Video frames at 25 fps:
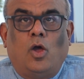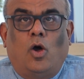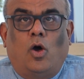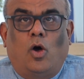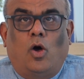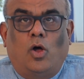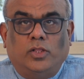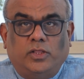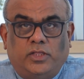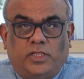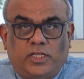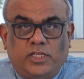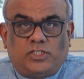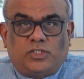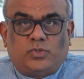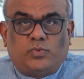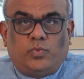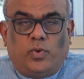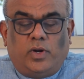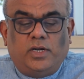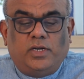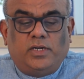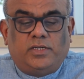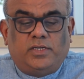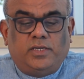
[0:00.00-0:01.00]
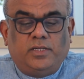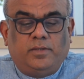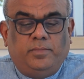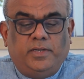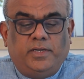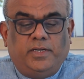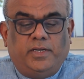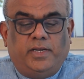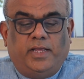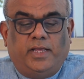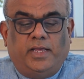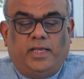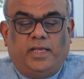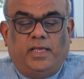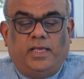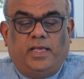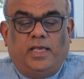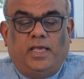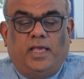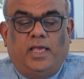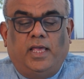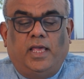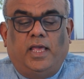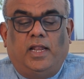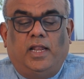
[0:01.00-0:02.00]
On this World TB Day,
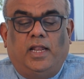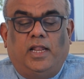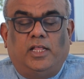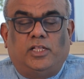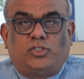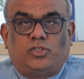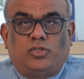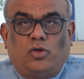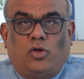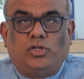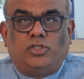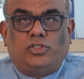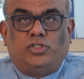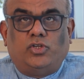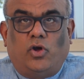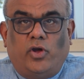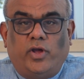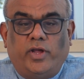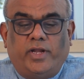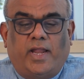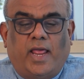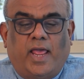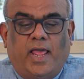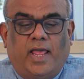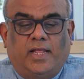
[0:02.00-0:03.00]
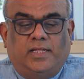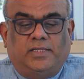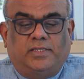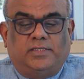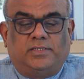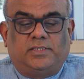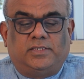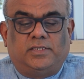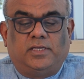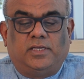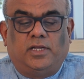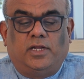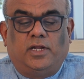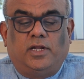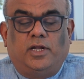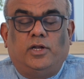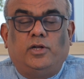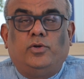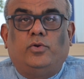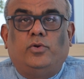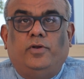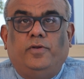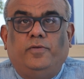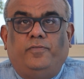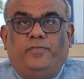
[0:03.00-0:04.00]
let's all join hands
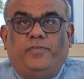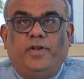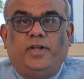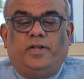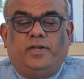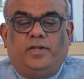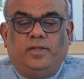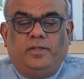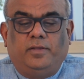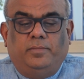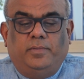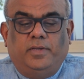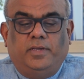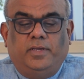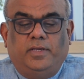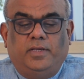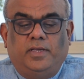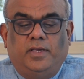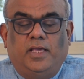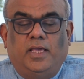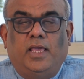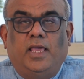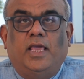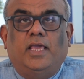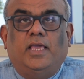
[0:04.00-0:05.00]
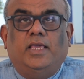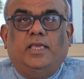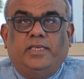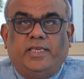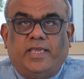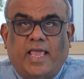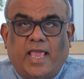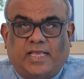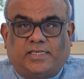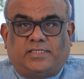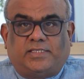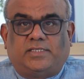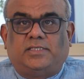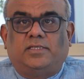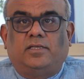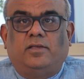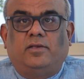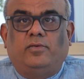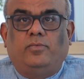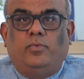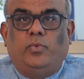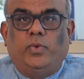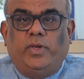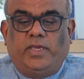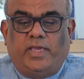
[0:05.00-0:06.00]
to defeat TB. Yes,
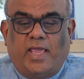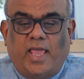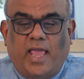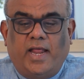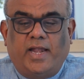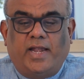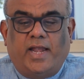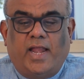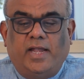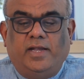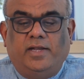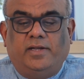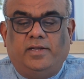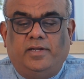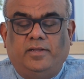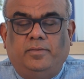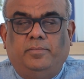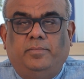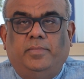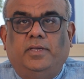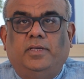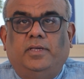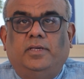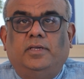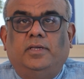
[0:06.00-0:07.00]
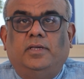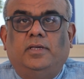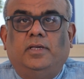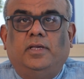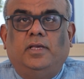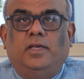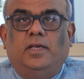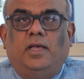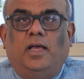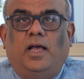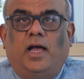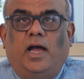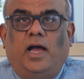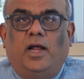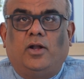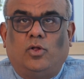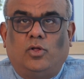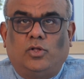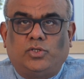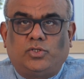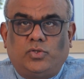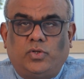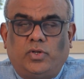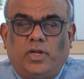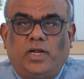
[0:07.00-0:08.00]
we can end TB. I'd
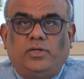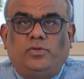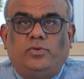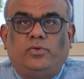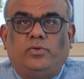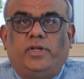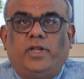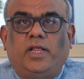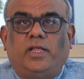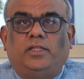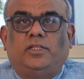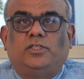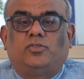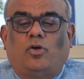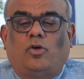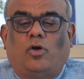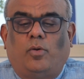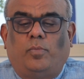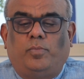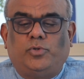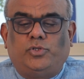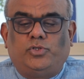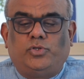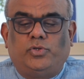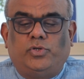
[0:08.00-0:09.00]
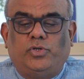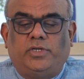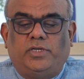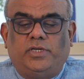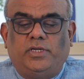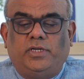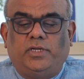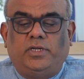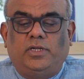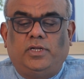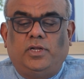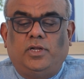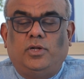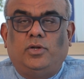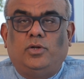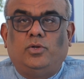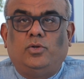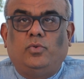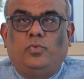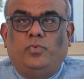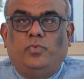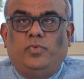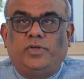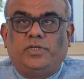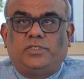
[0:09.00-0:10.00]
also like to take this opportunity
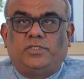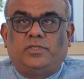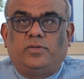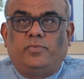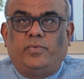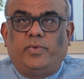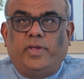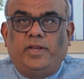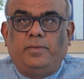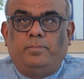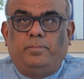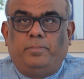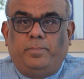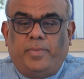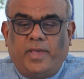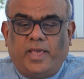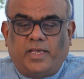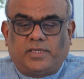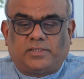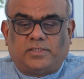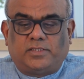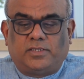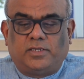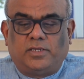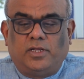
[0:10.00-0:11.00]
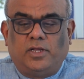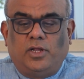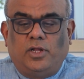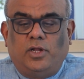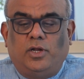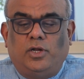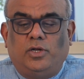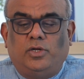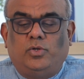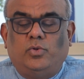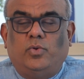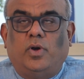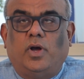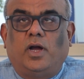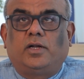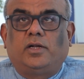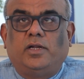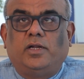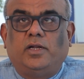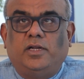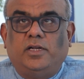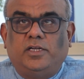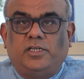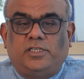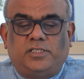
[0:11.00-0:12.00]
to wish the very best to our
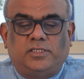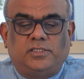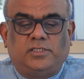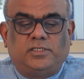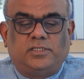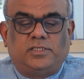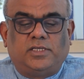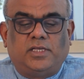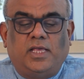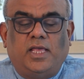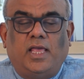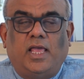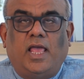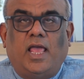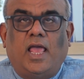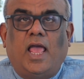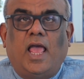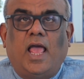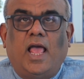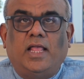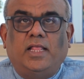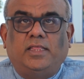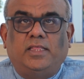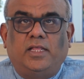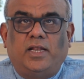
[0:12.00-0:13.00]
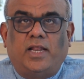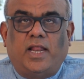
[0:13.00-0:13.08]
clinicians and the